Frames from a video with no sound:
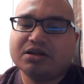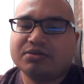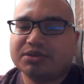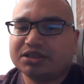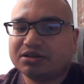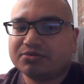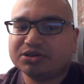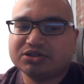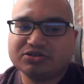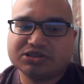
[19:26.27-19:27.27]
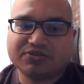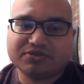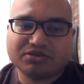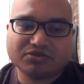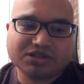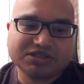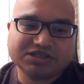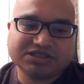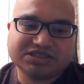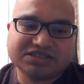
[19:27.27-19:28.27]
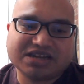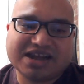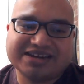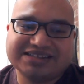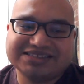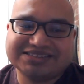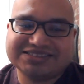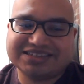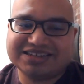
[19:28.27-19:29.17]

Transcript: But the number twos and threes, it's not as